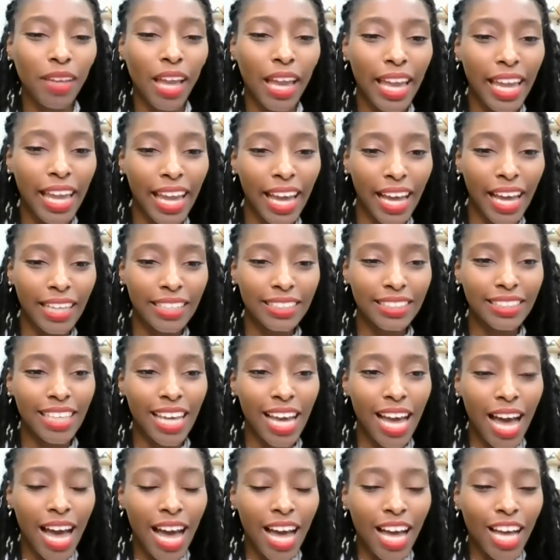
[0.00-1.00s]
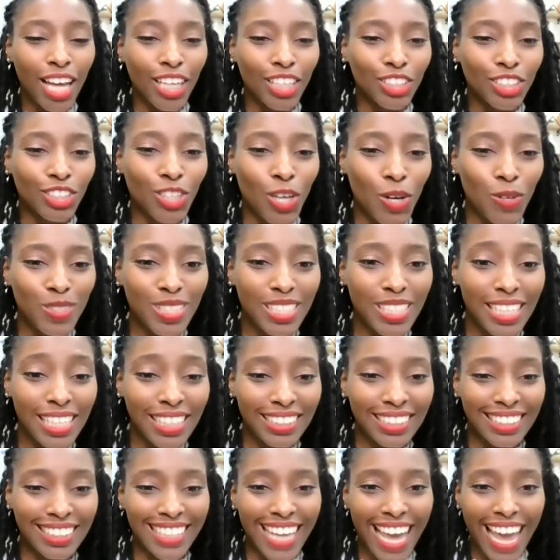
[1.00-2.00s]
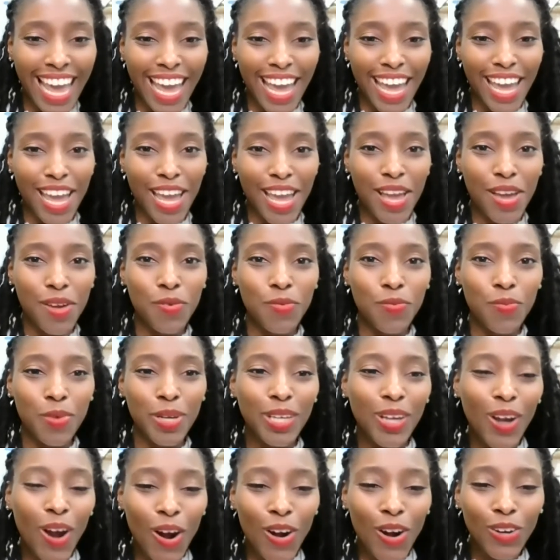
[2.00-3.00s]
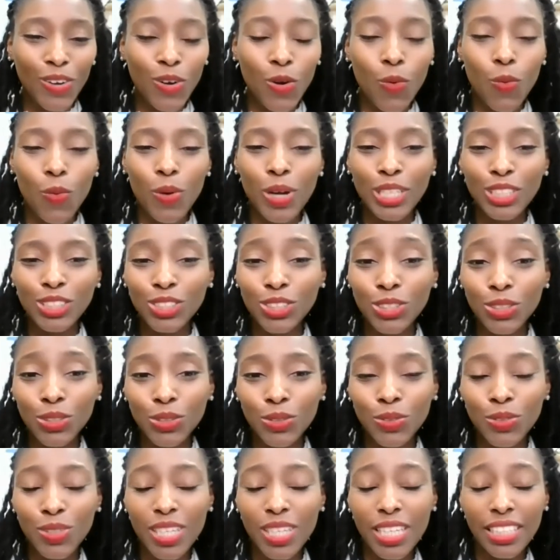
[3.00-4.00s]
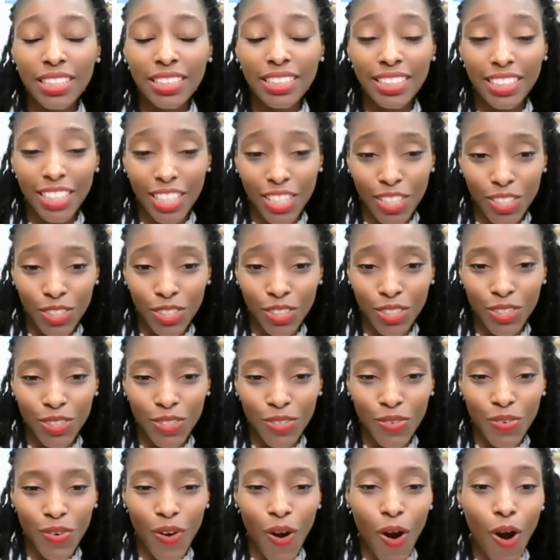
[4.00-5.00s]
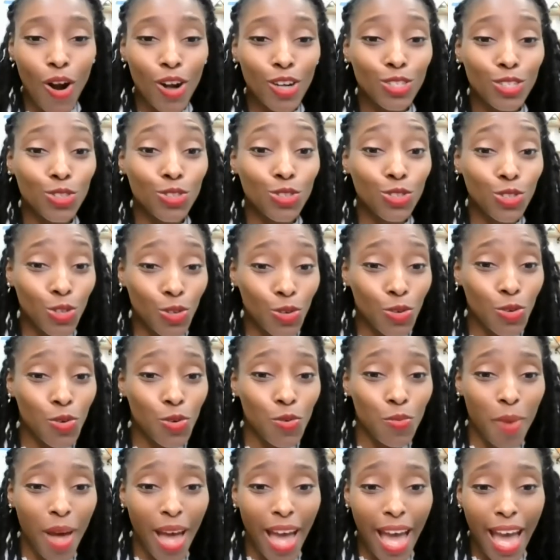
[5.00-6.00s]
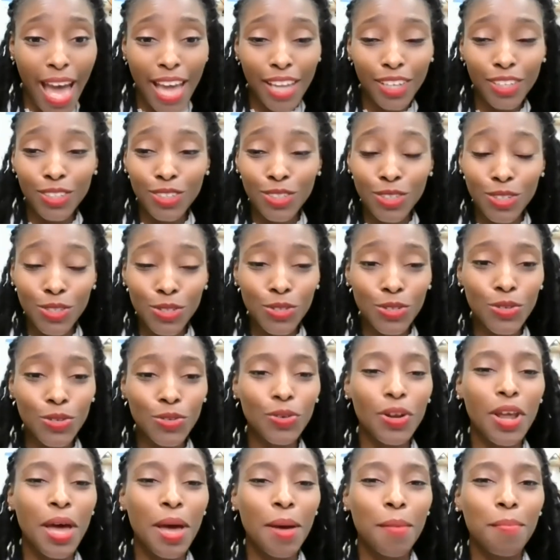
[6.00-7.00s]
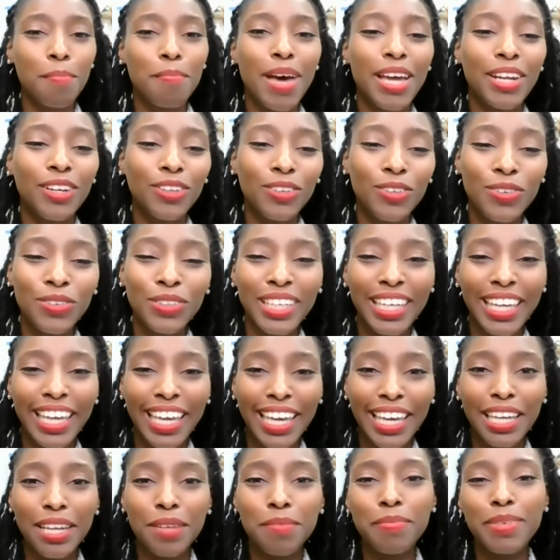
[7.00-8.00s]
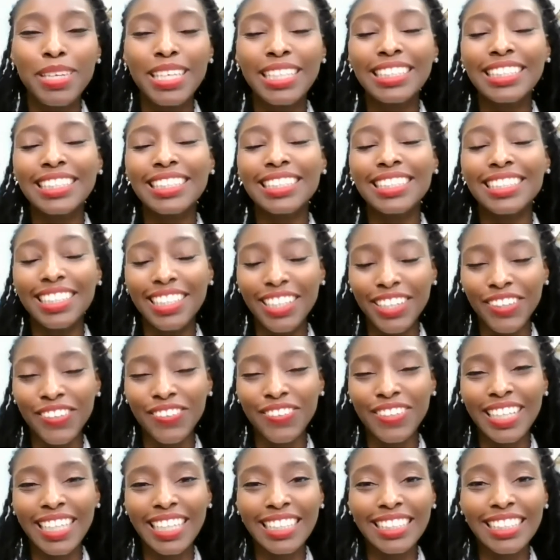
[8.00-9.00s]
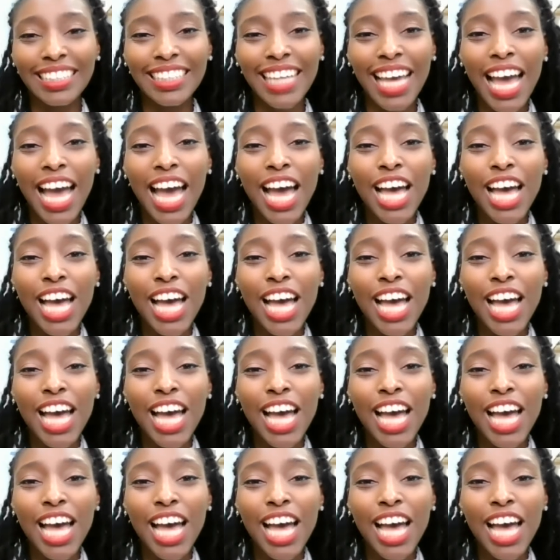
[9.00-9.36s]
And so today we are going to continue our Zoom at Noon Medical Cannabis series.